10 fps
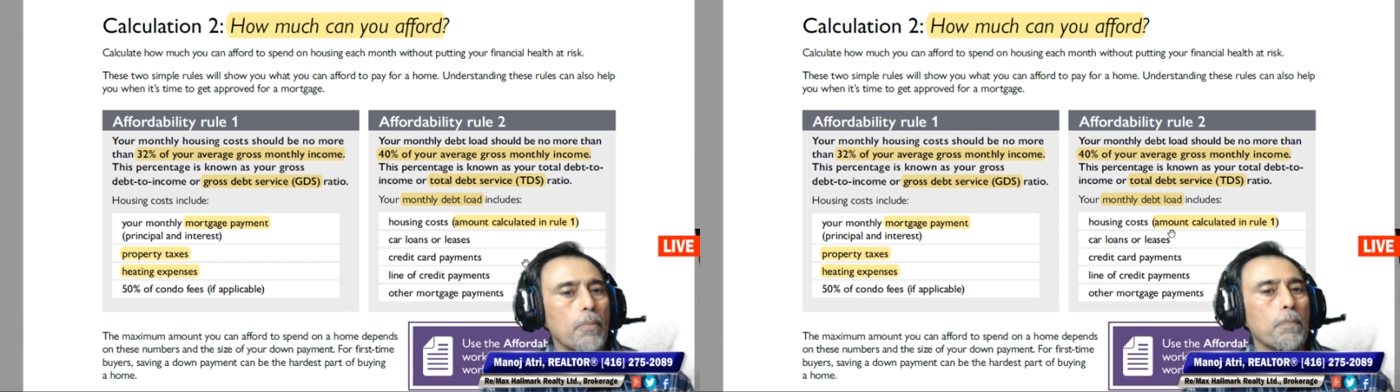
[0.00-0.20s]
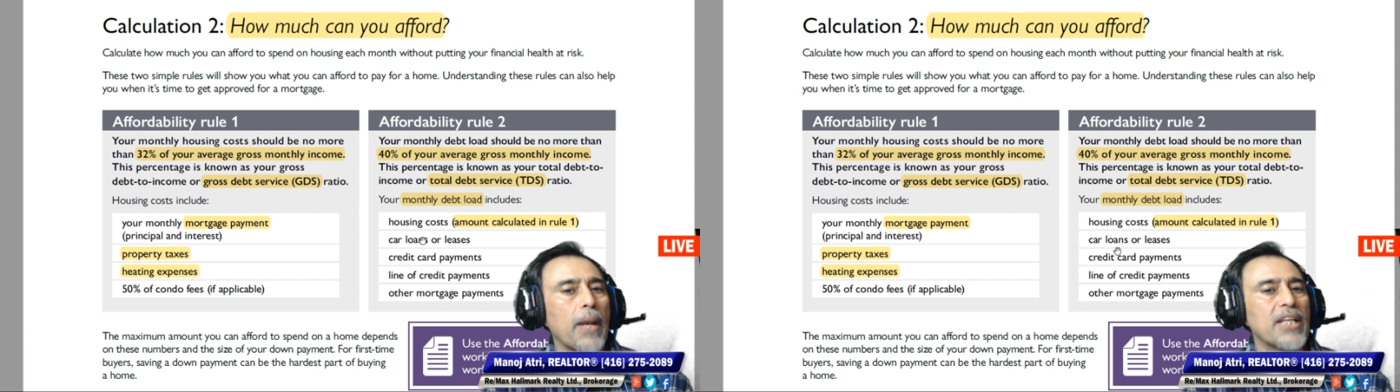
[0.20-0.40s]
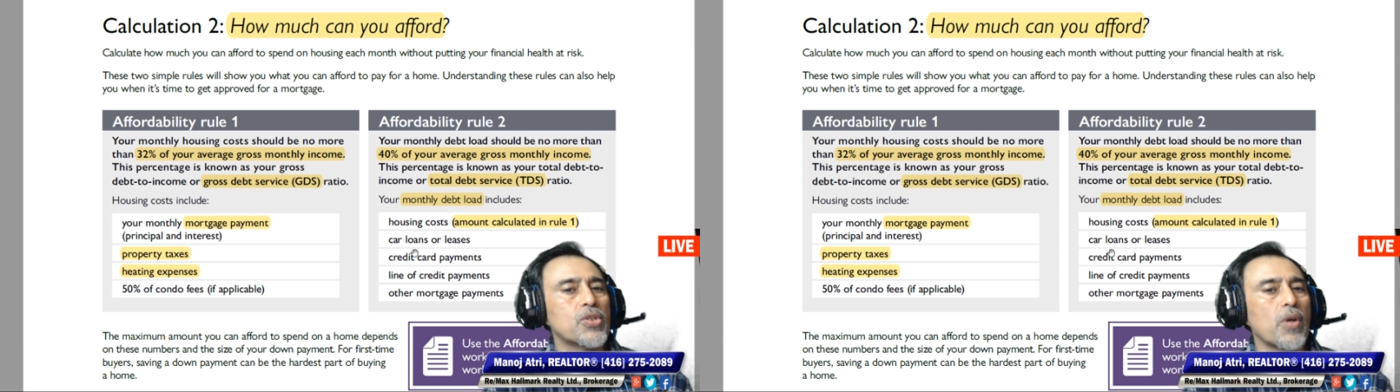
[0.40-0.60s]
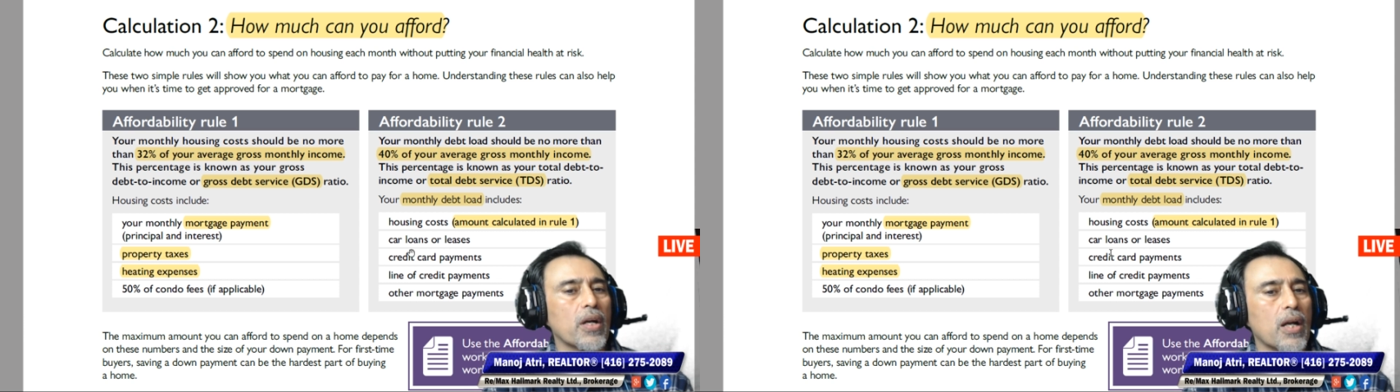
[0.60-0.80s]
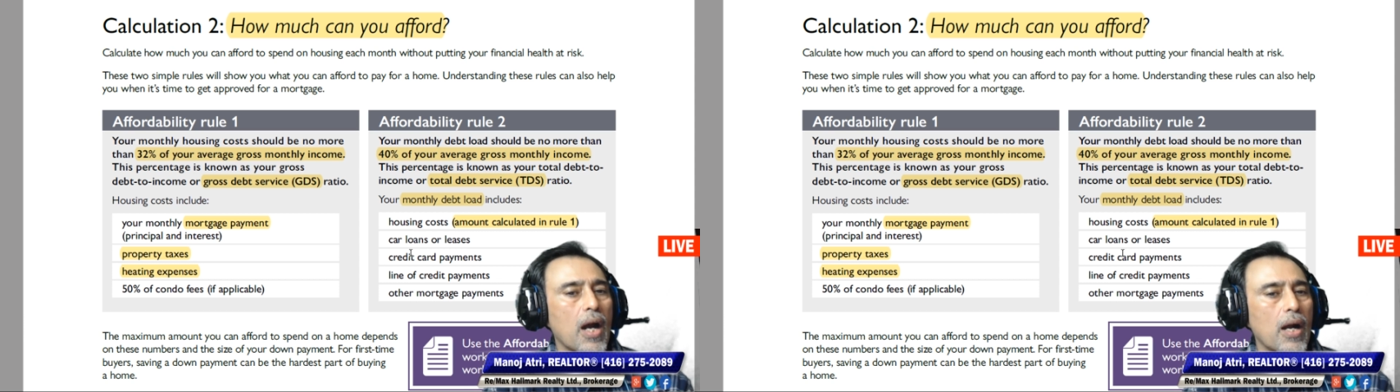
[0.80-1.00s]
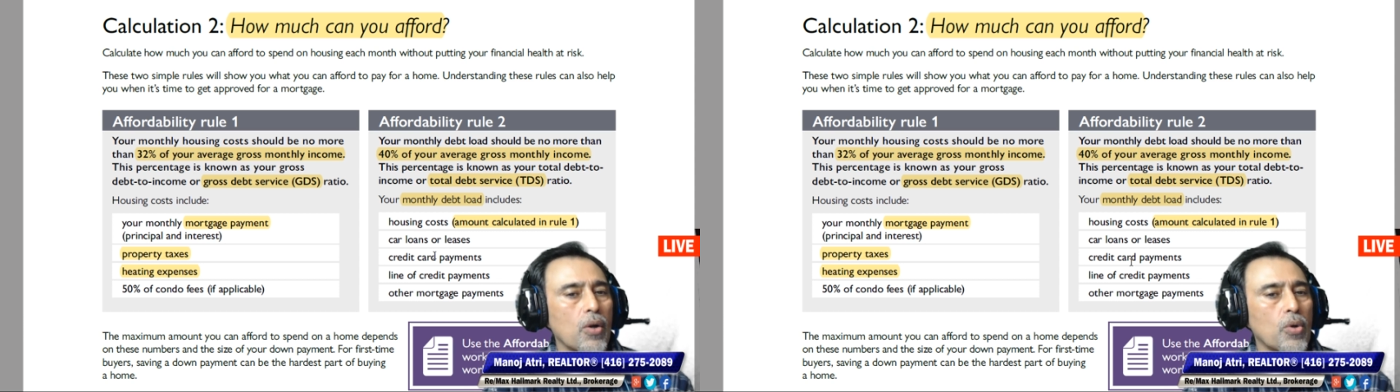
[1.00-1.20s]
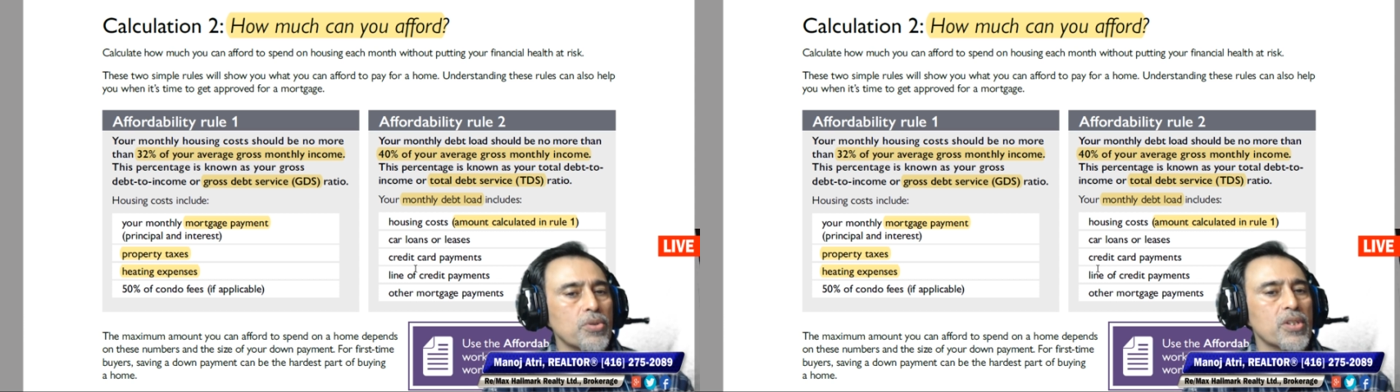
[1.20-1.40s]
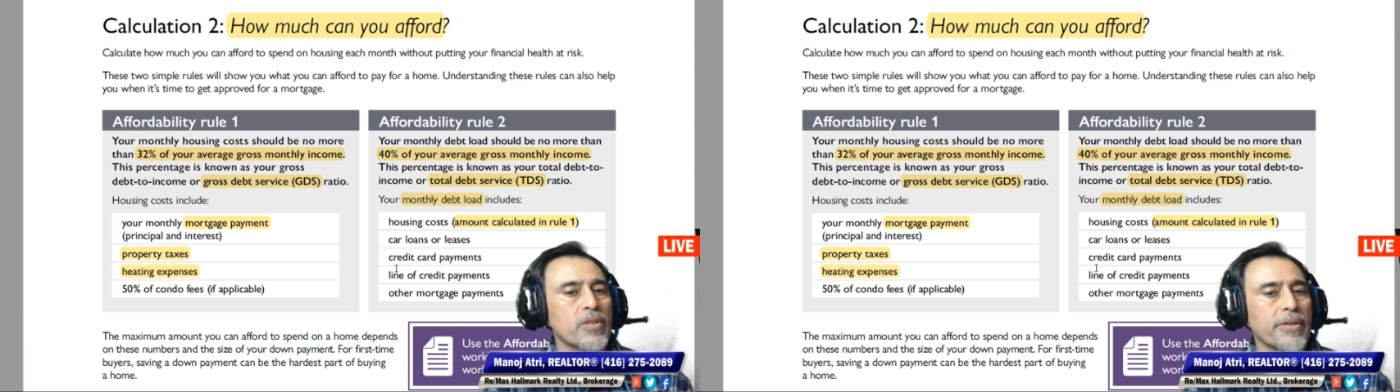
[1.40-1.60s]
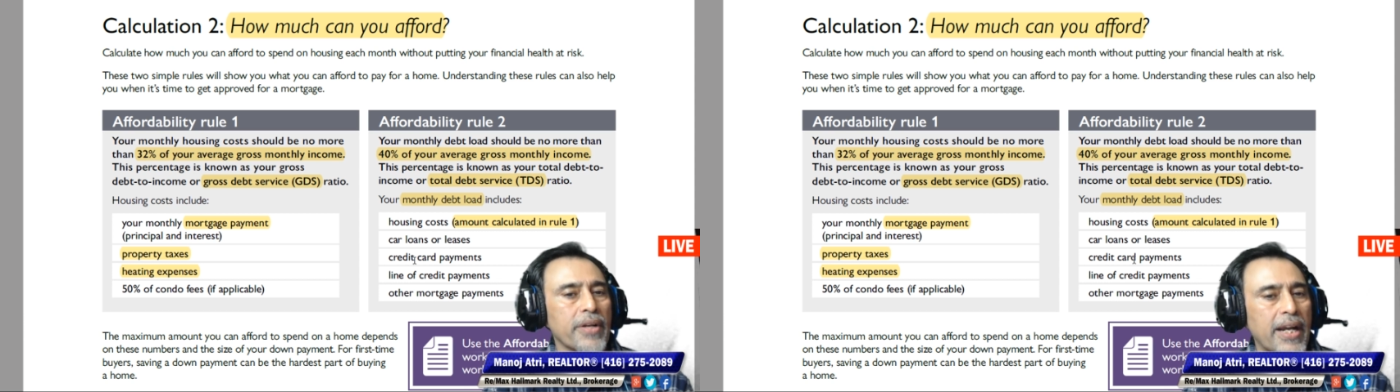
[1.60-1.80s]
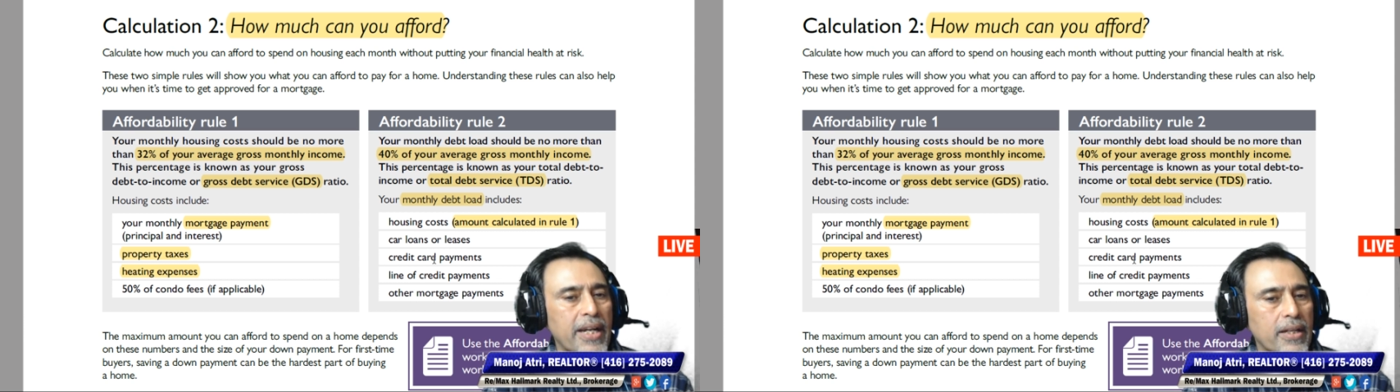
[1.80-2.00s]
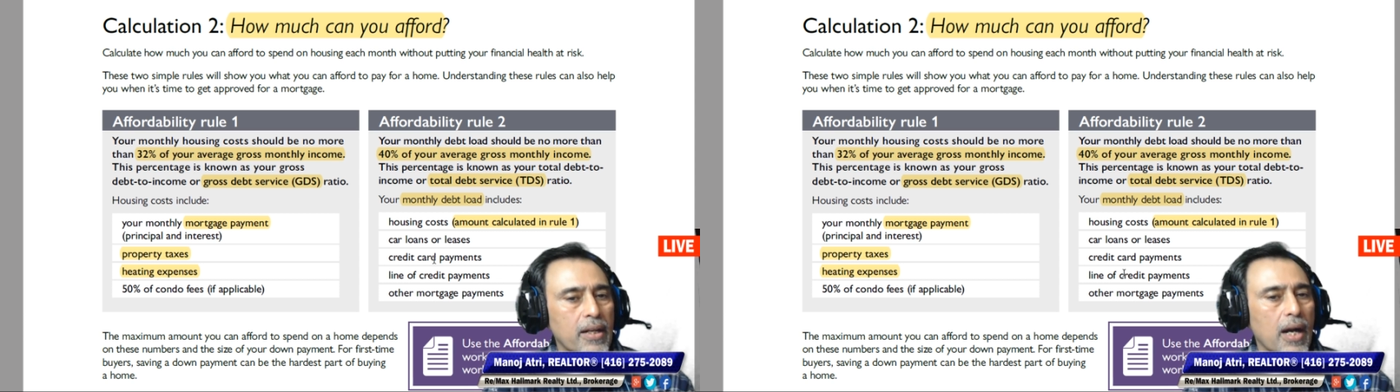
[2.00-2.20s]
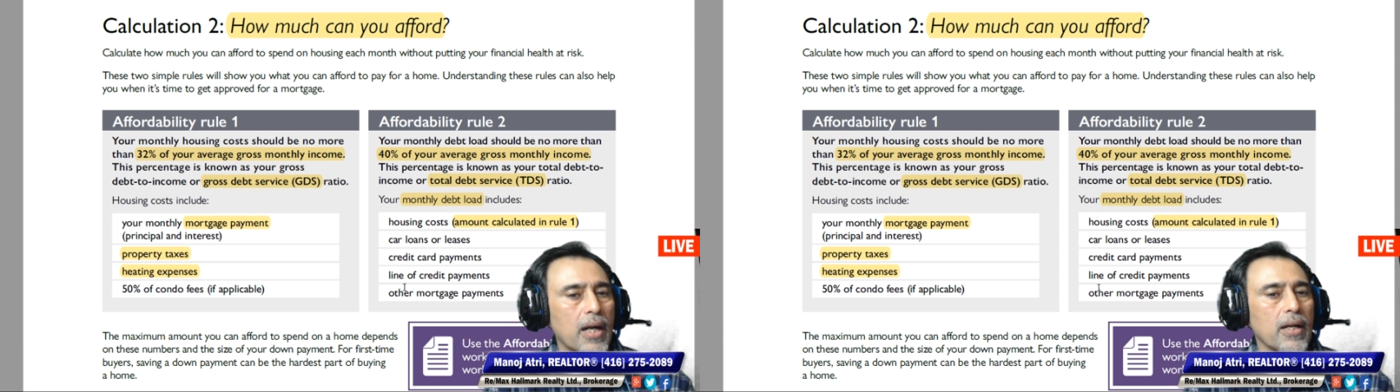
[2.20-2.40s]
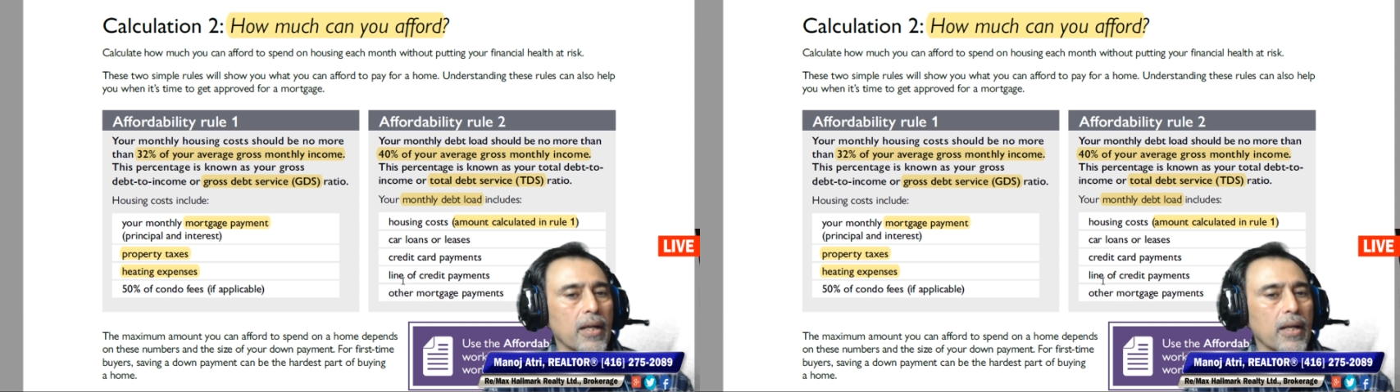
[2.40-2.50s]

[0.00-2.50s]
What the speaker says: plus your car loans, credit card,